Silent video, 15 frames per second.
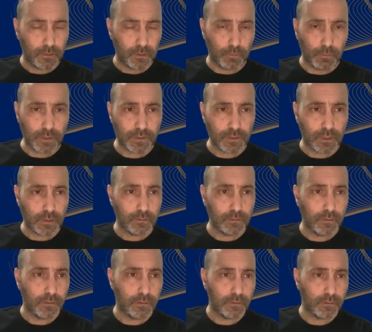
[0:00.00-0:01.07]
so we'll
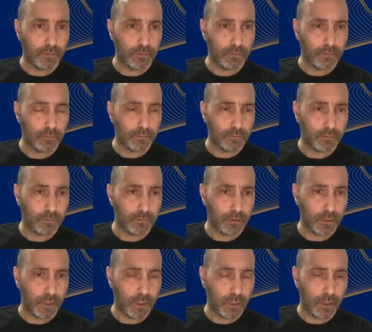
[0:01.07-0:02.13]
start
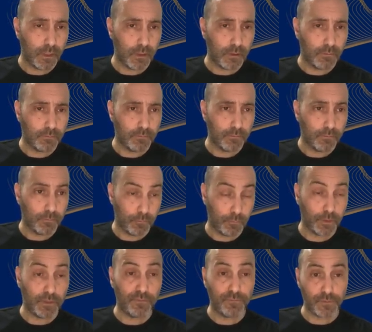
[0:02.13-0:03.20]

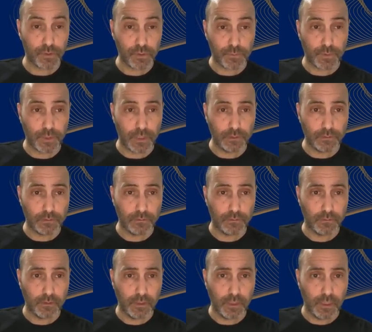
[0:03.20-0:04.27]
with the first part,
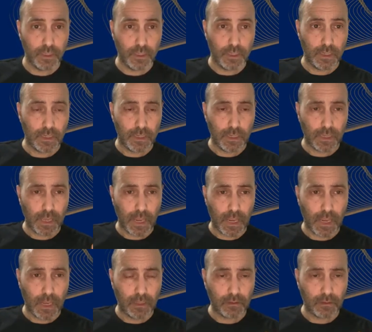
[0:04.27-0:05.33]

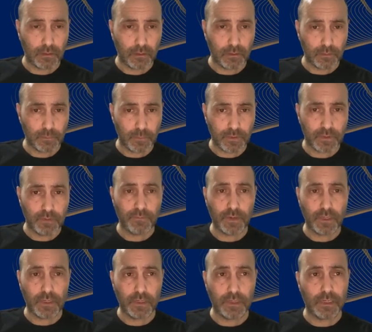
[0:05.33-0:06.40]
and
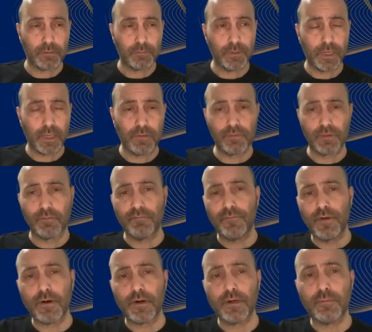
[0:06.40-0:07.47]
specifically, let me give some
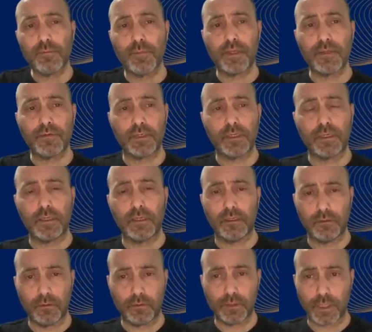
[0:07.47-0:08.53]
very basic
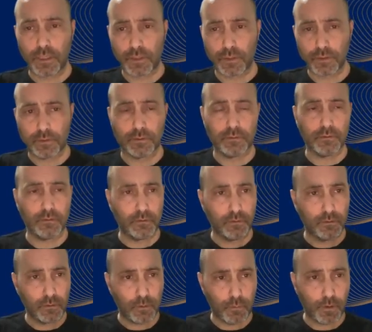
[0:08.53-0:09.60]
notation
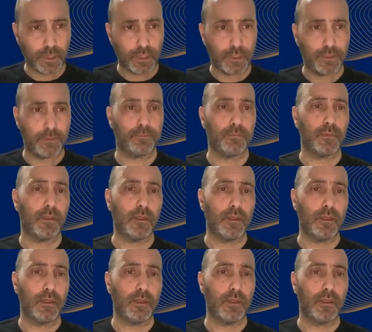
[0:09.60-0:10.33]
quickly.